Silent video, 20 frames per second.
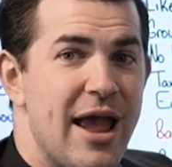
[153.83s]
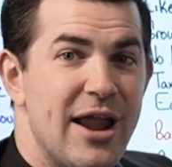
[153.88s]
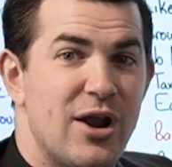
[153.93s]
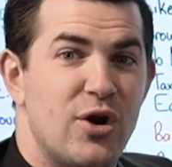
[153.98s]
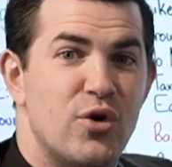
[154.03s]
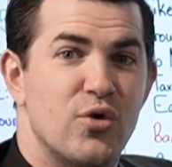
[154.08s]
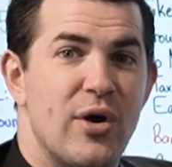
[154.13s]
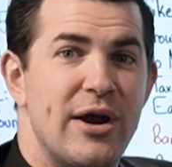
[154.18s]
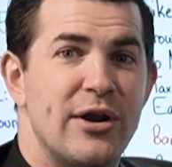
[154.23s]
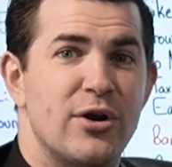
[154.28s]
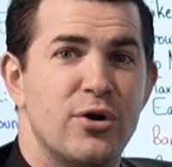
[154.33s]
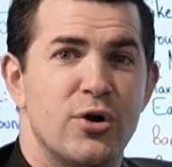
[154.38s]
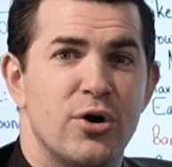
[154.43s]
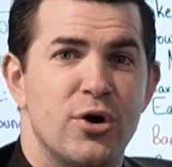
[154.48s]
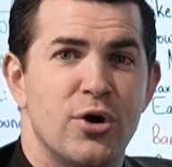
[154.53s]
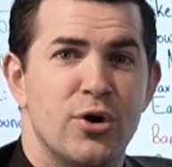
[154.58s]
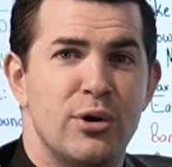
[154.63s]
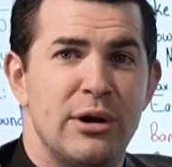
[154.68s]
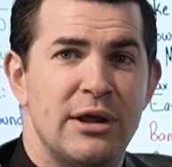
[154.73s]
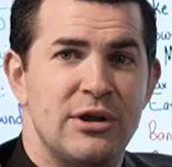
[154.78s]
a greater
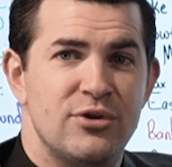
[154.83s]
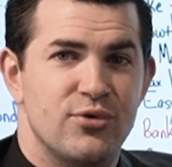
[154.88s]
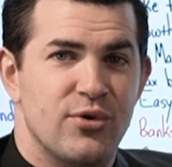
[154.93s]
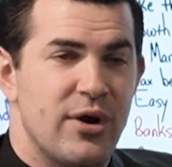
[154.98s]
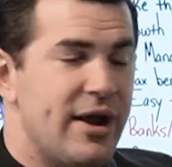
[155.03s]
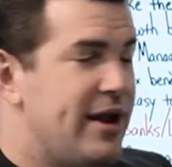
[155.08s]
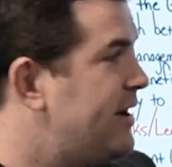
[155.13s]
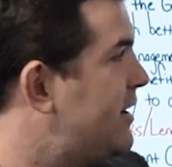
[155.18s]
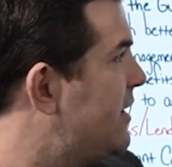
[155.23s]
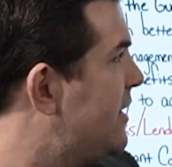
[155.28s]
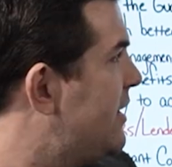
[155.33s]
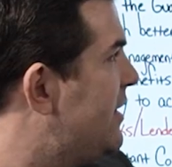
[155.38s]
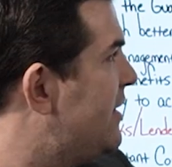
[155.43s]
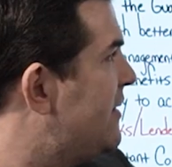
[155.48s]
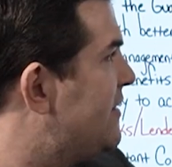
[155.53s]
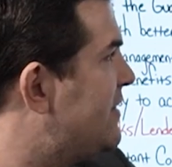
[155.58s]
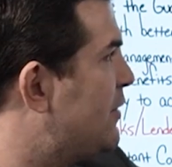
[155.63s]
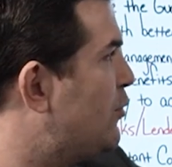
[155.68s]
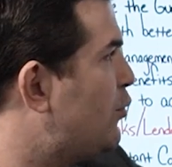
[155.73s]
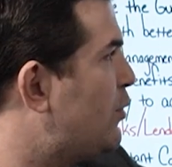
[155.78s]
earnings rate
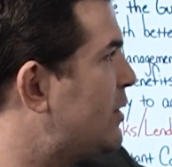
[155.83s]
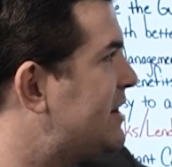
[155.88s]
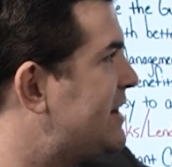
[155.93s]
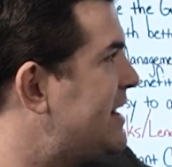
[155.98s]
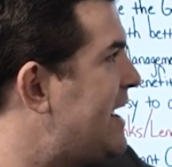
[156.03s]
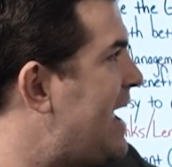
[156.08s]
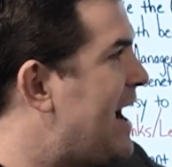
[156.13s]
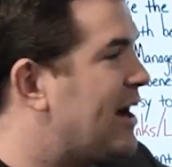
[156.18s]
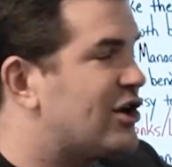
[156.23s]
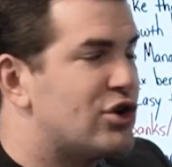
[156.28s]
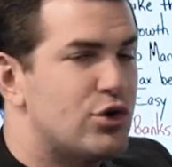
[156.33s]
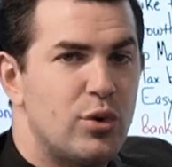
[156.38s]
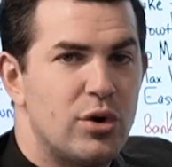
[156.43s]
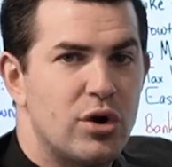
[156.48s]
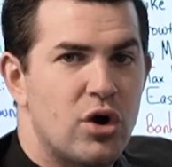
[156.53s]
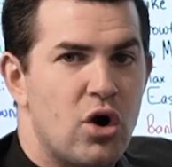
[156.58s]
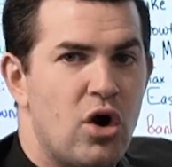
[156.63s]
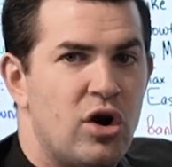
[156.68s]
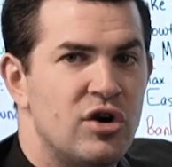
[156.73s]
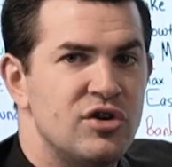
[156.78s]
than what the
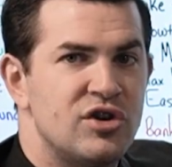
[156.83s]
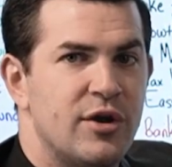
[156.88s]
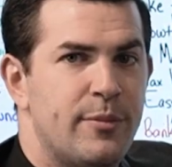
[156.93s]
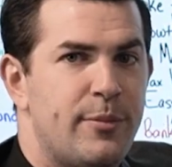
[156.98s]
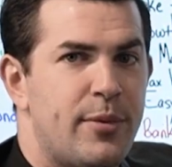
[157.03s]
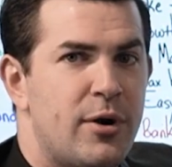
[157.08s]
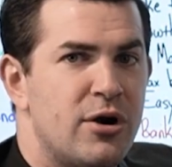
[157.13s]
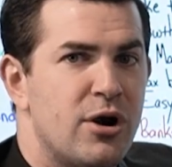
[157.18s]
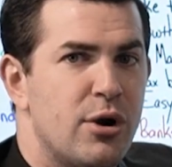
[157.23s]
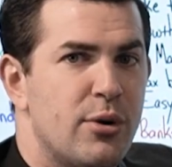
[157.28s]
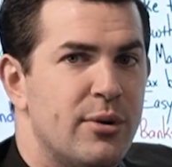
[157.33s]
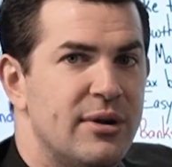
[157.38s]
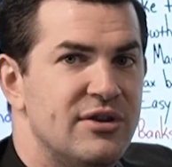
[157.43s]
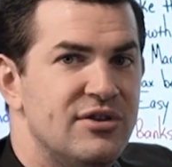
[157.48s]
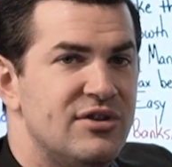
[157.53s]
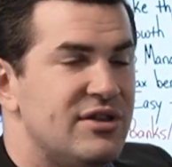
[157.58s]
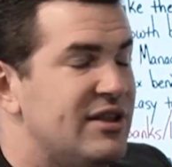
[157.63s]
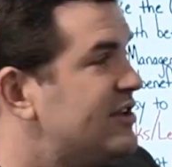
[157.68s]
actual cost to borrow is.